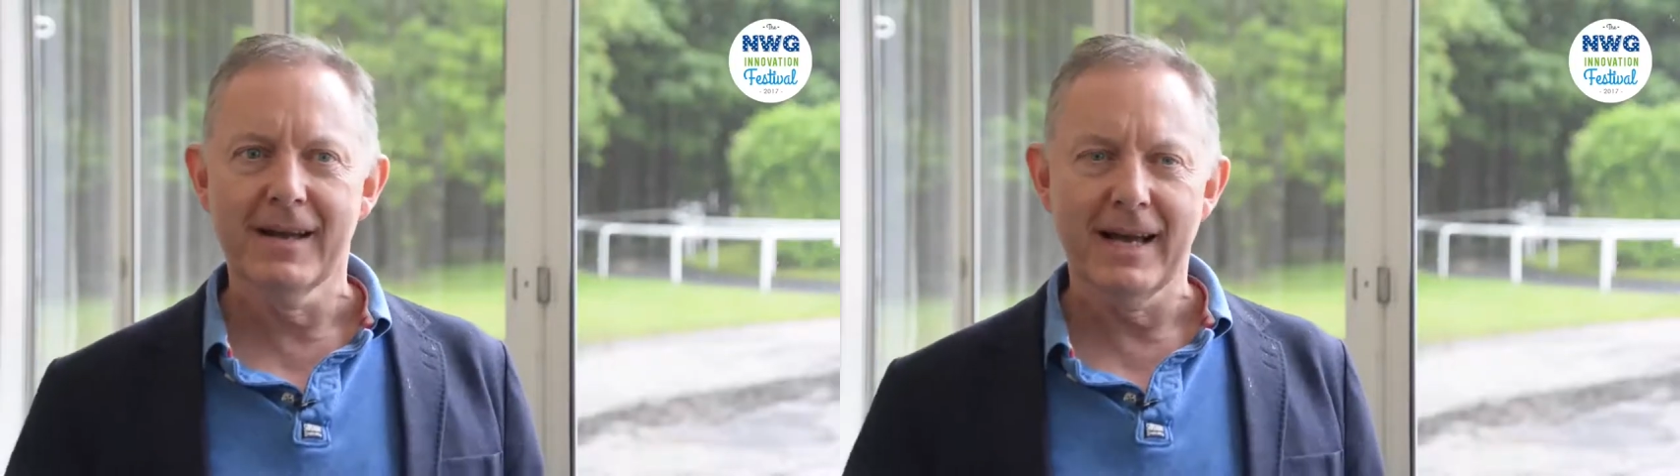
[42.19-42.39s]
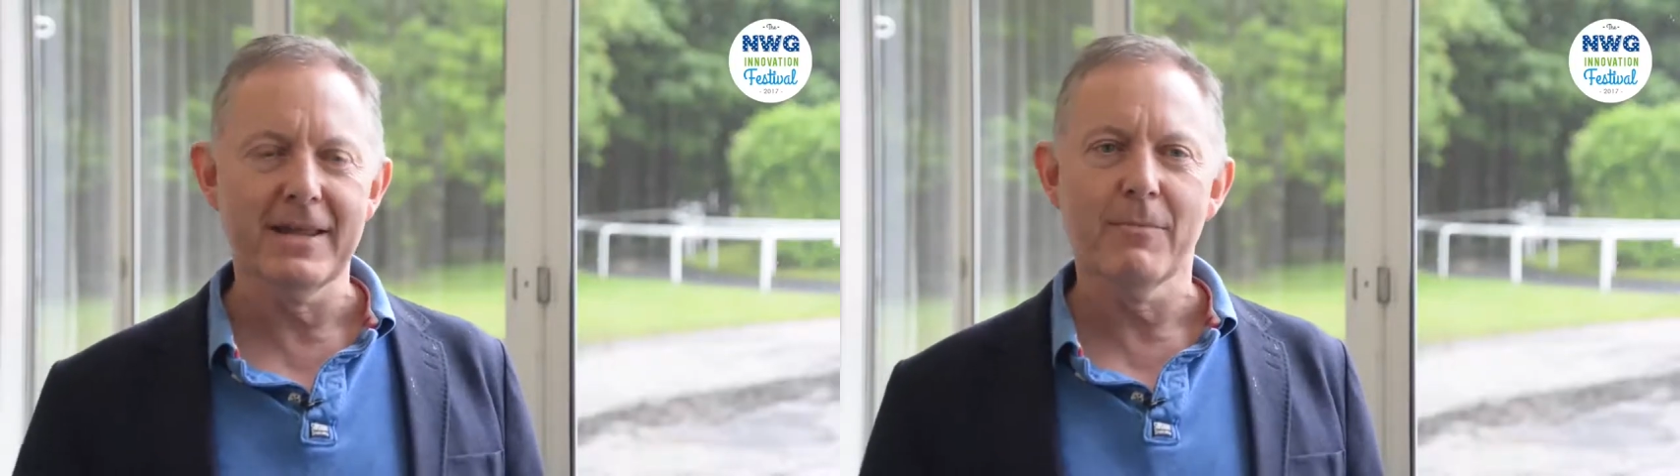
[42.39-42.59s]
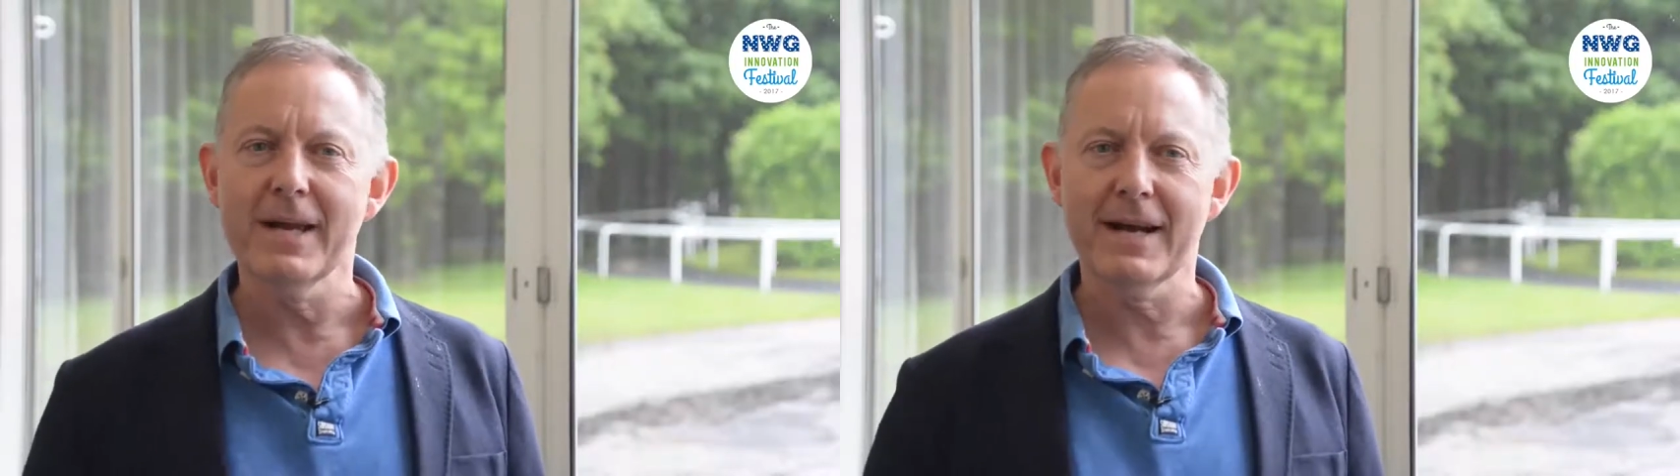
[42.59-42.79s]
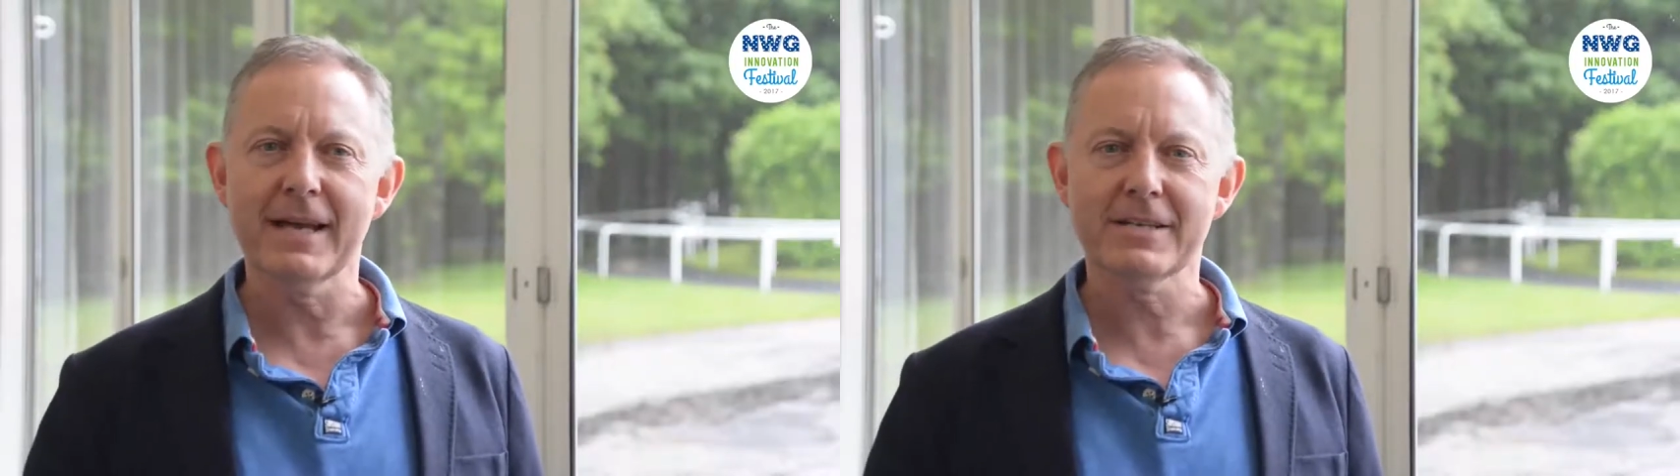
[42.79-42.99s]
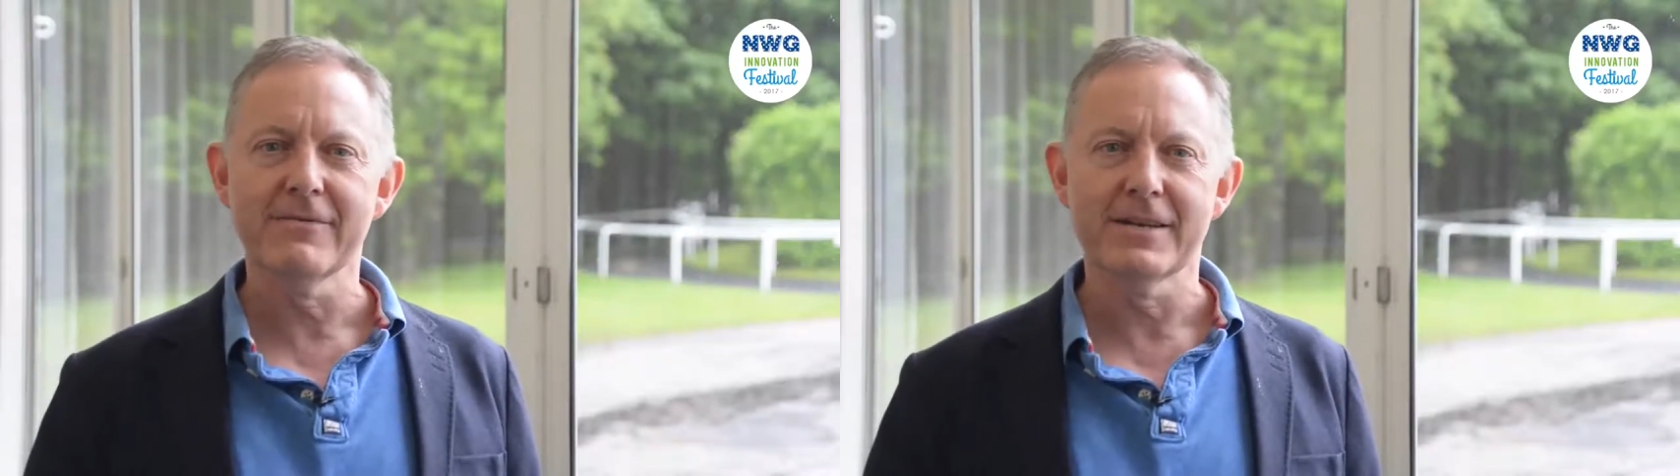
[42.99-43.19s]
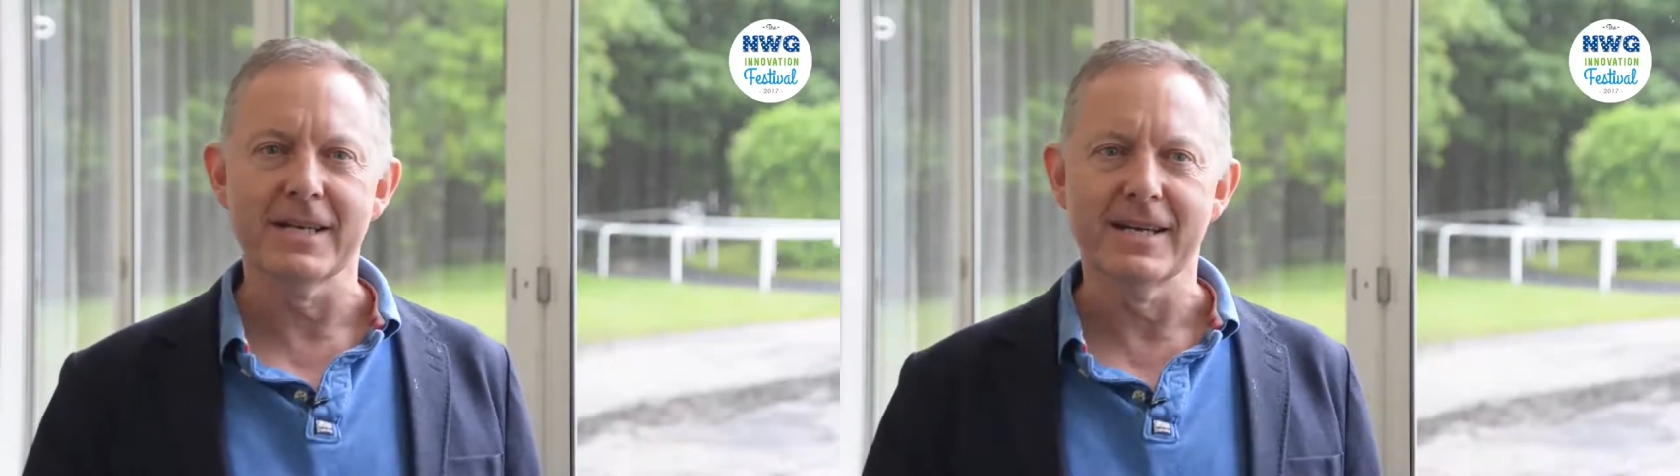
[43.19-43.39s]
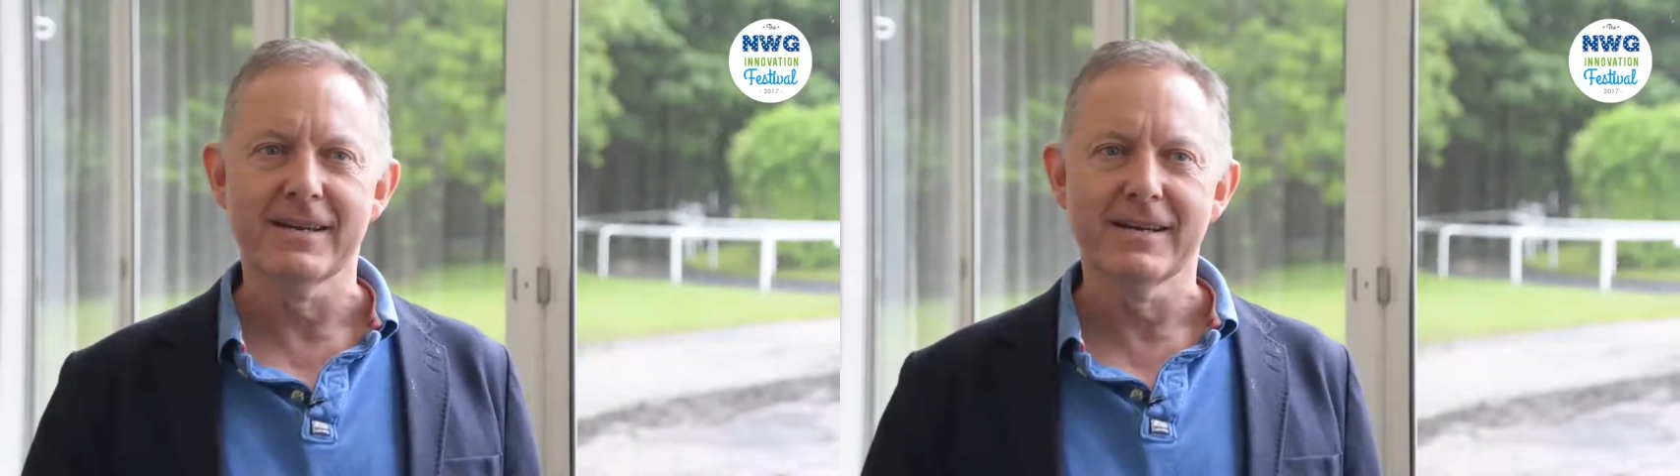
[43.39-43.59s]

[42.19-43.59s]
and there'll be an activity.